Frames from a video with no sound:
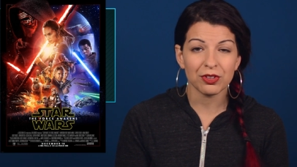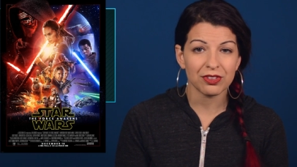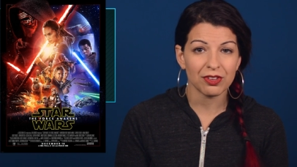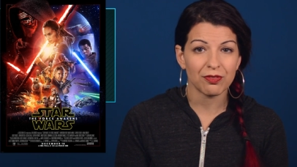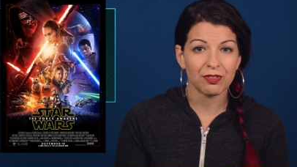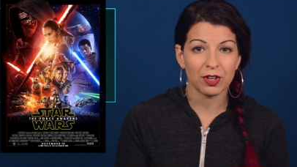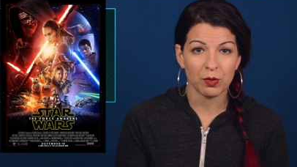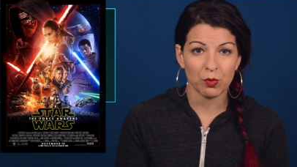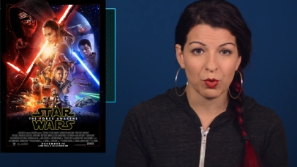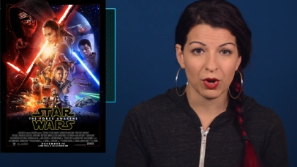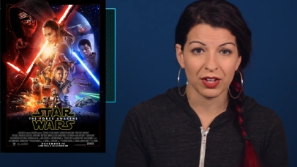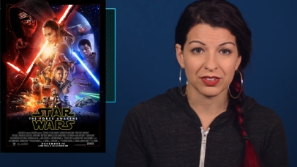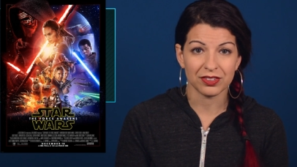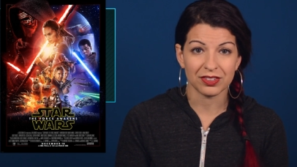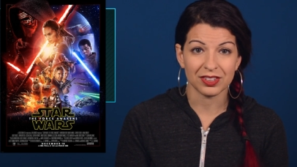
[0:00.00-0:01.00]
as the film
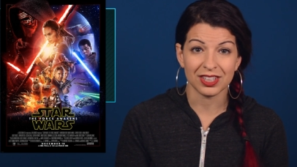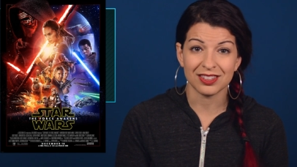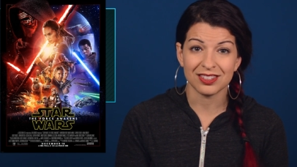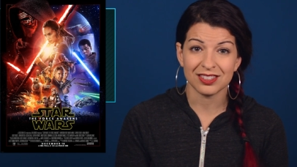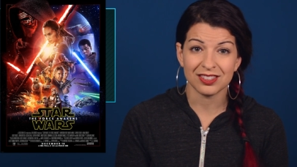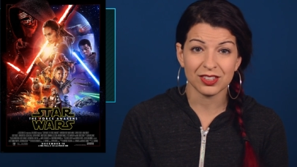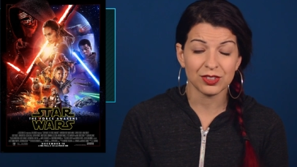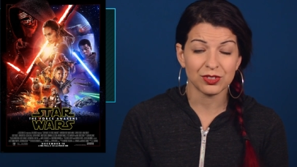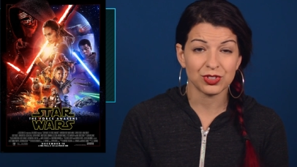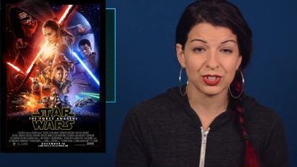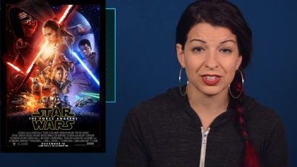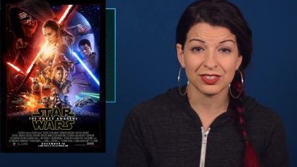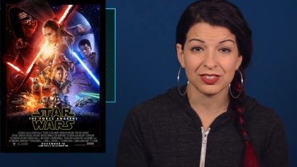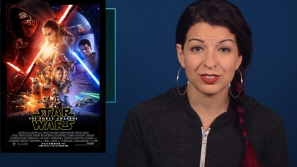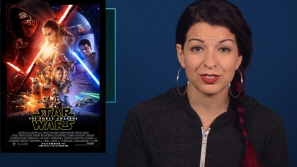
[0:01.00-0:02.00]
was, it's still
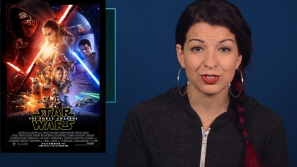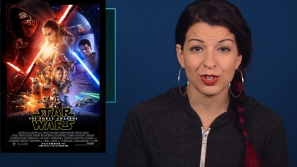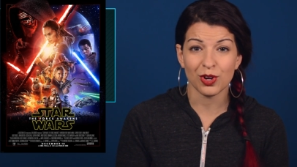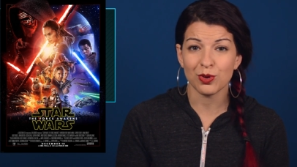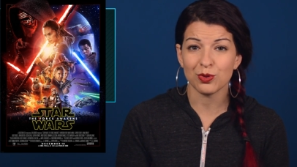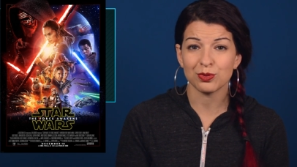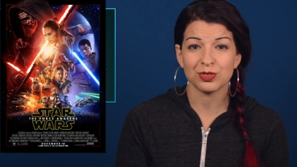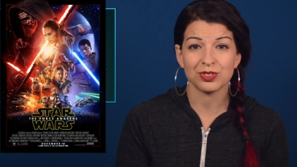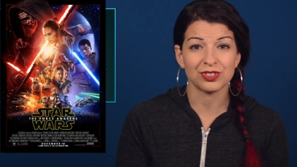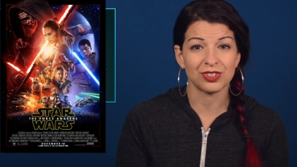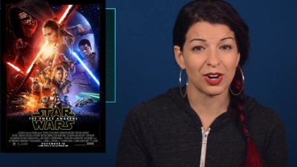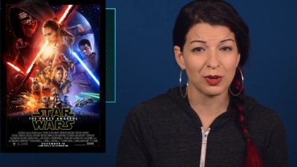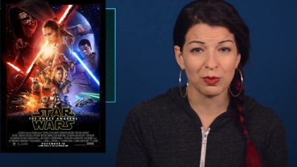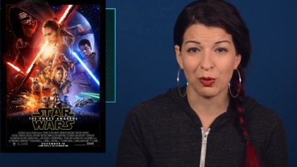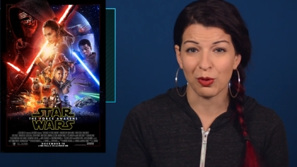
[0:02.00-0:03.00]
just so
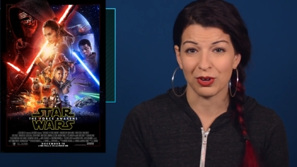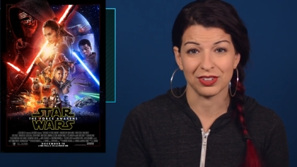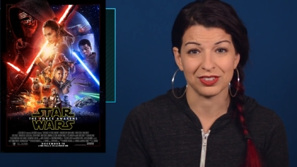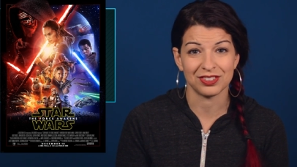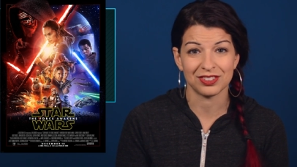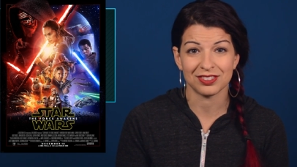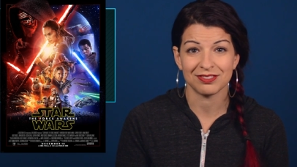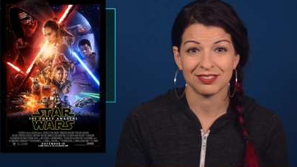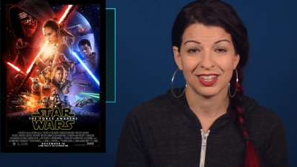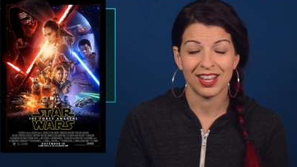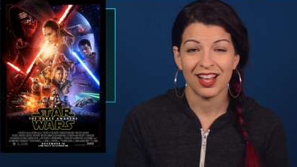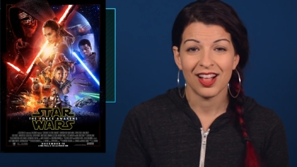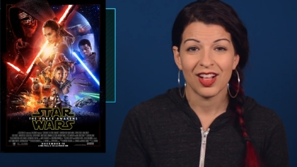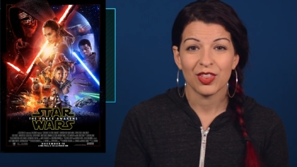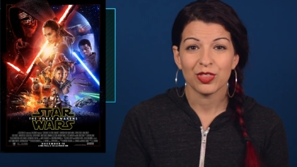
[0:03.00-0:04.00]
Star Wars.
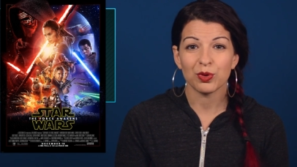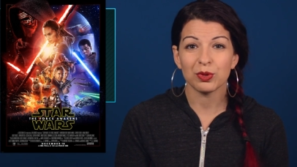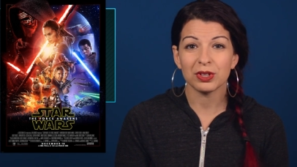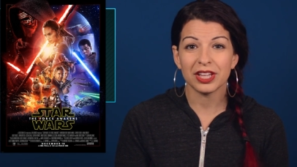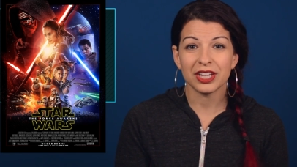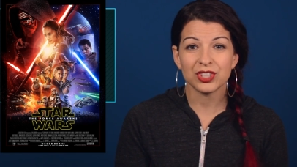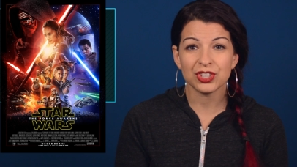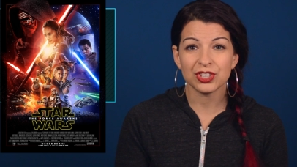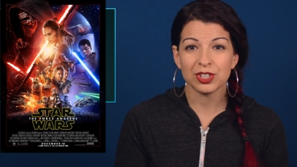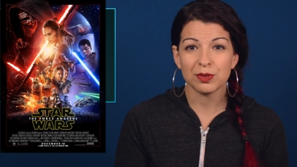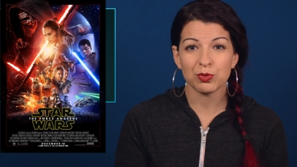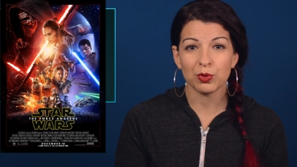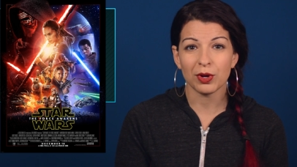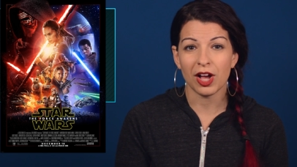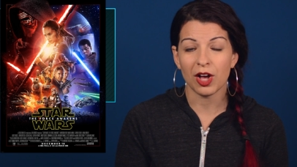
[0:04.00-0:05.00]
The
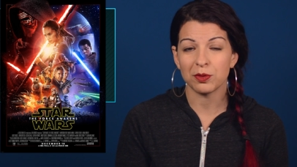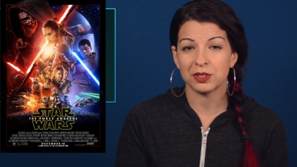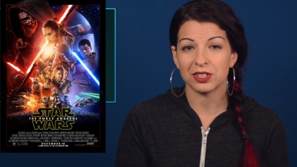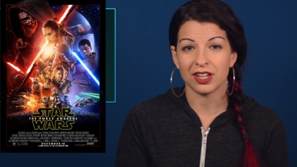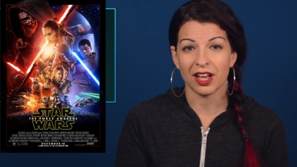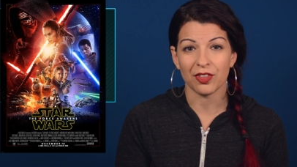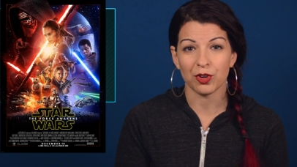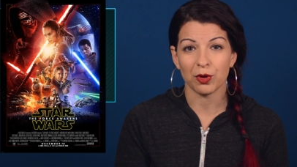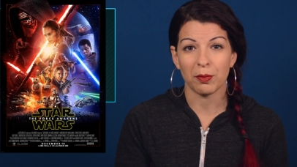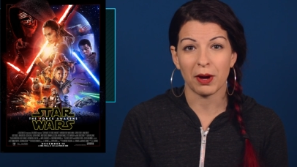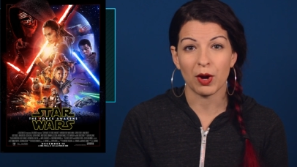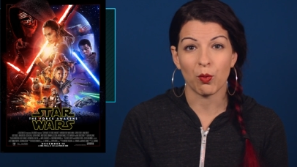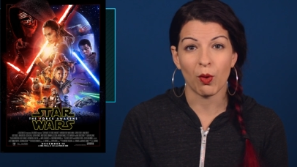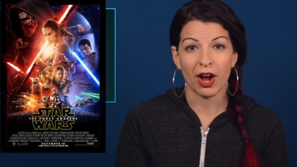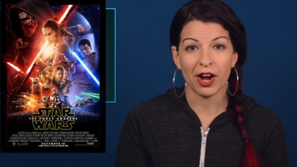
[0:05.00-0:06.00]
relationships were held together
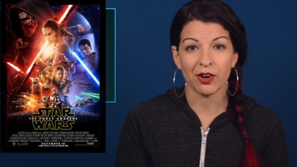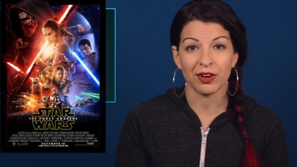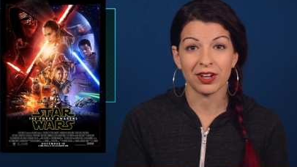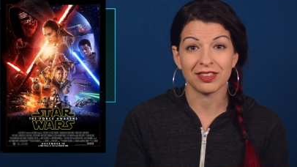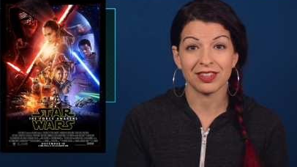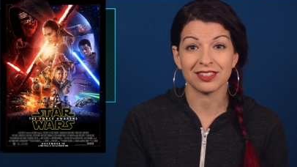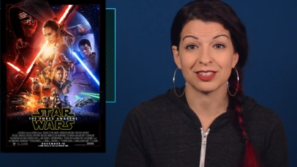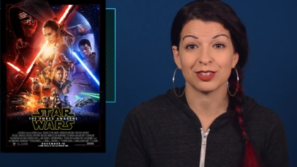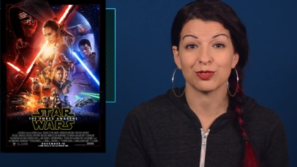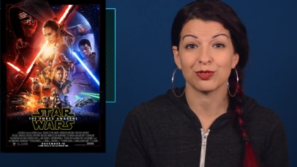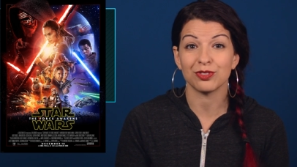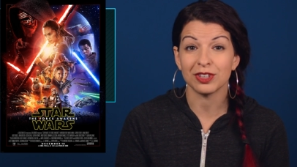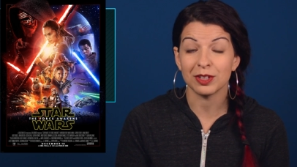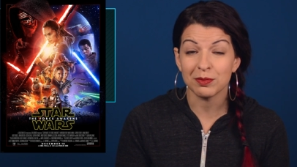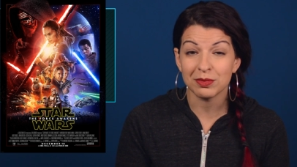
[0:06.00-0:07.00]
by wiring that's as
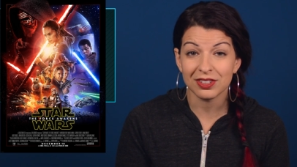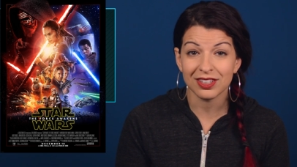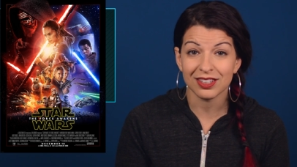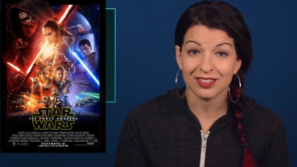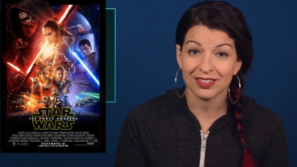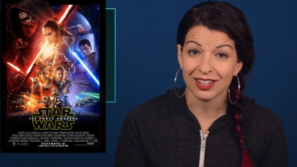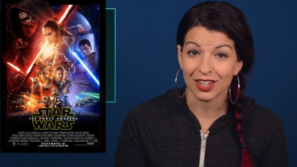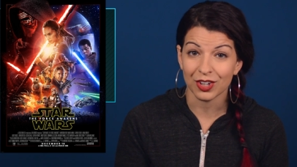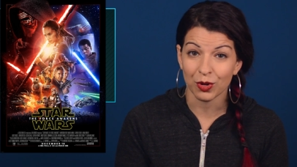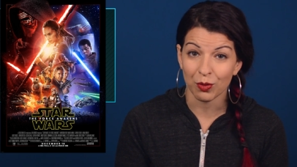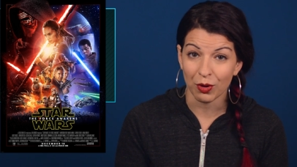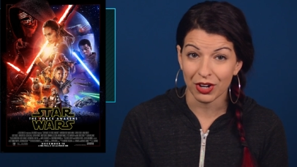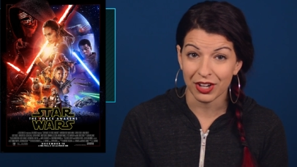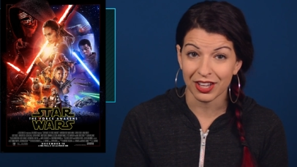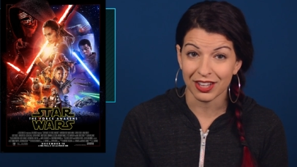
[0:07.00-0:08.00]
flimsy as the inner
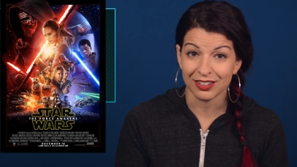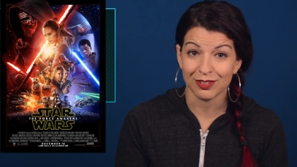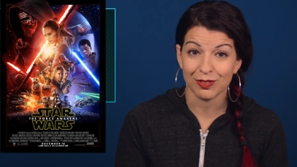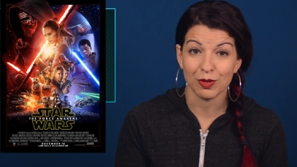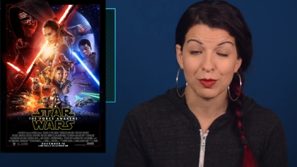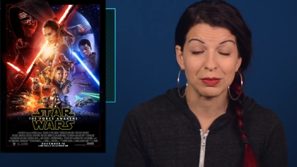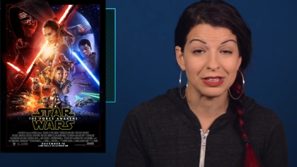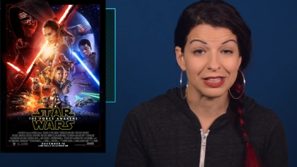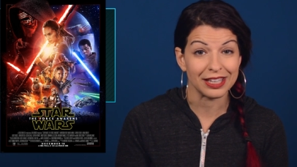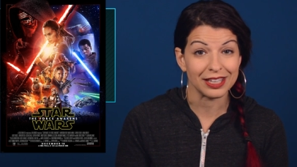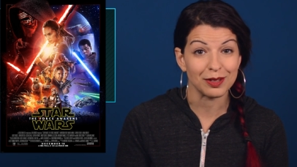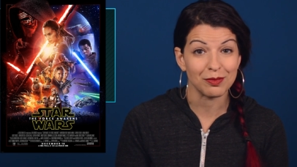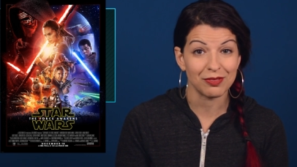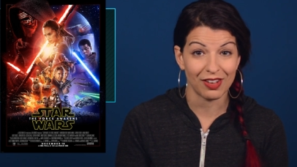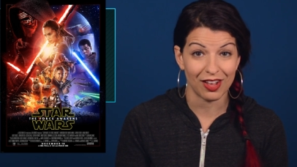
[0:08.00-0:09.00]
workings of the
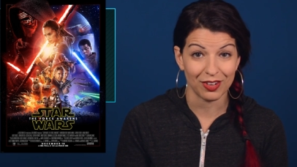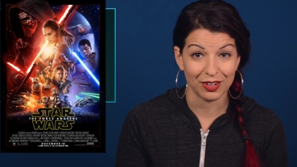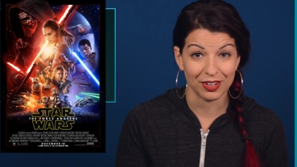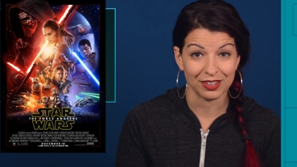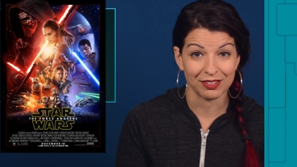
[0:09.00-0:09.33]
Millennium Falcon.